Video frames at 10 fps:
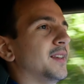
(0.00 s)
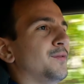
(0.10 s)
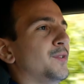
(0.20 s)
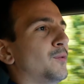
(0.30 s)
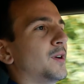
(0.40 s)
and
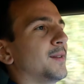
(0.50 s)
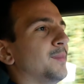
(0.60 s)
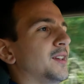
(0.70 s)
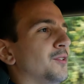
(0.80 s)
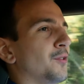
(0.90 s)
if you want to
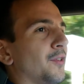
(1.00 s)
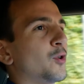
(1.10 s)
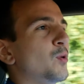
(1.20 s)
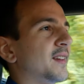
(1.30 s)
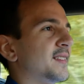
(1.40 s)
be, the
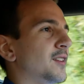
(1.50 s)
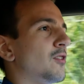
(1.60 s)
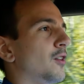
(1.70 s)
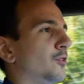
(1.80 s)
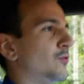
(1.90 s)
quickest at an
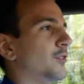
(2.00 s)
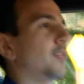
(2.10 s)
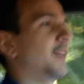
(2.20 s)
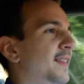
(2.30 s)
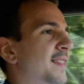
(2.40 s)
autocross or
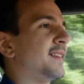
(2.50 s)
anything,